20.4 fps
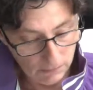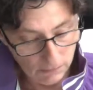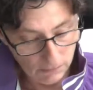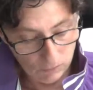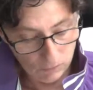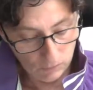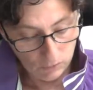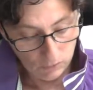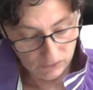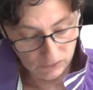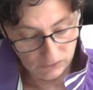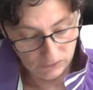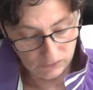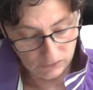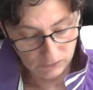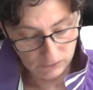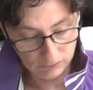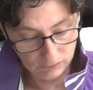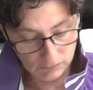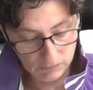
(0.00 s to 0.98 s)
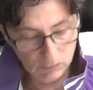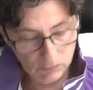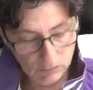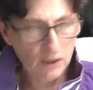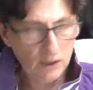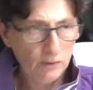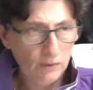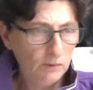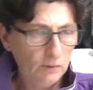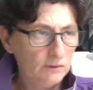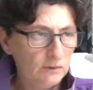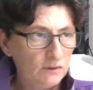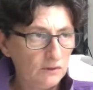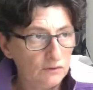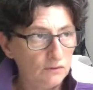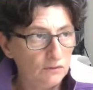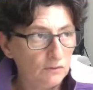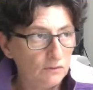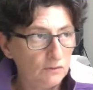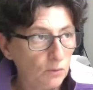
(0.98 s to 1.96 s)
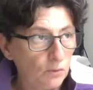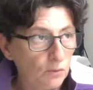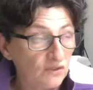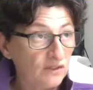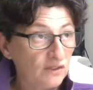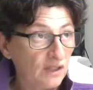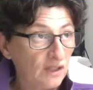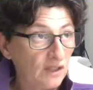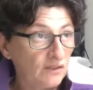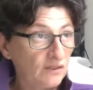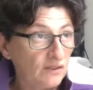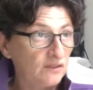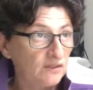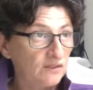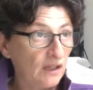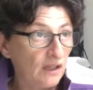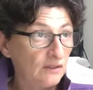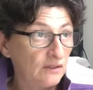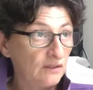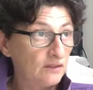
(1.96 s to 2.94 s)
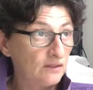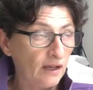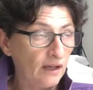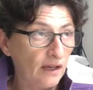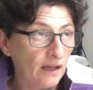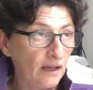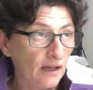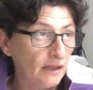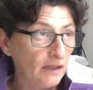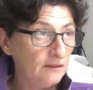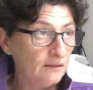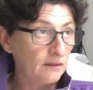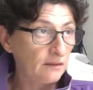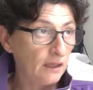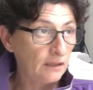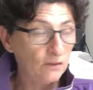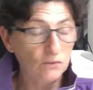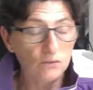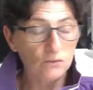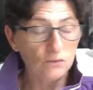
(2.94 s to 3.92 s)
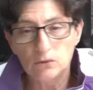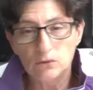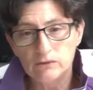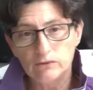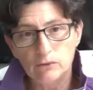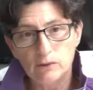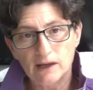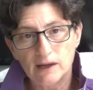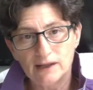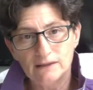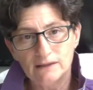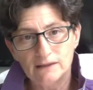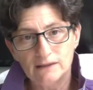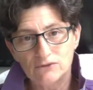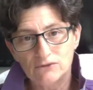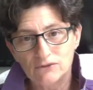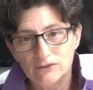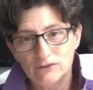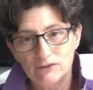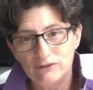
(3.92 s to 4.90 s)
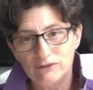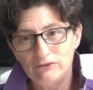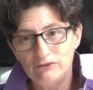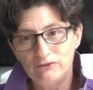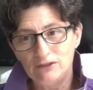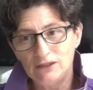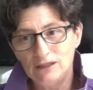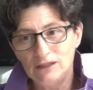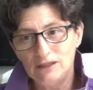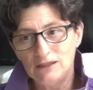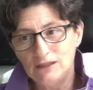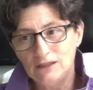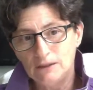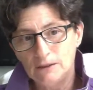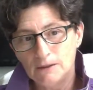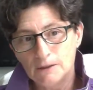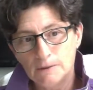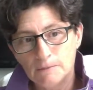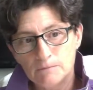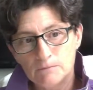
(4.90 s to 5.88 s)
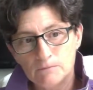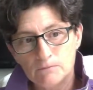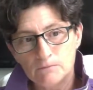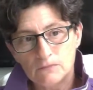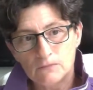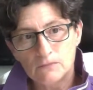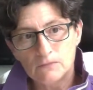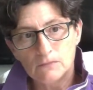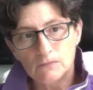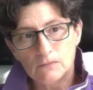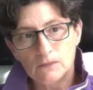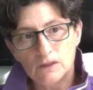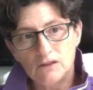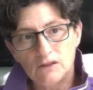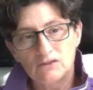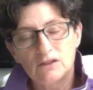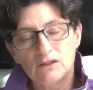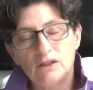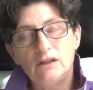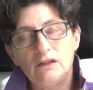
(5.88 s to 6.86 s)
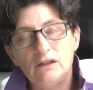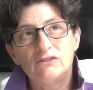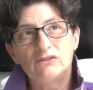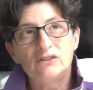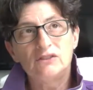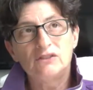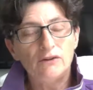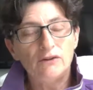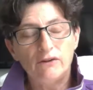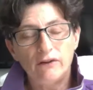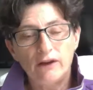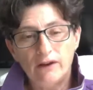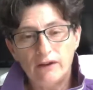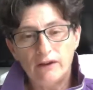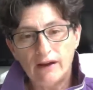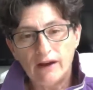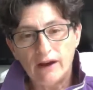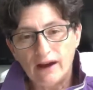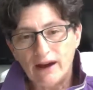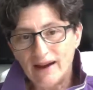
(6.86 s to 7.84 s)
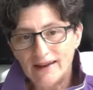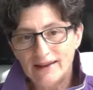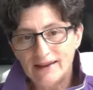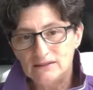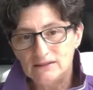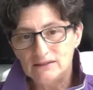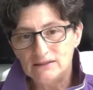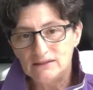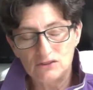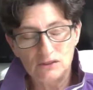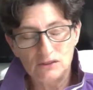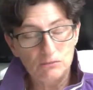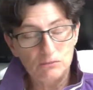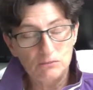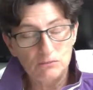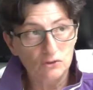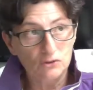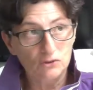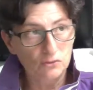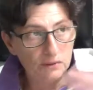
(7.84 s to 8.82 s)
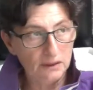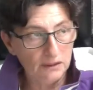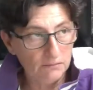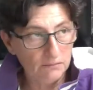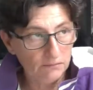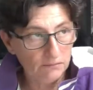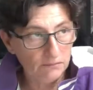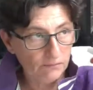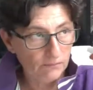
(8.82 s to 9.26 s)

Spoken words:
wasn't at its height. I don't know if we can really. Is there a height? It seems to be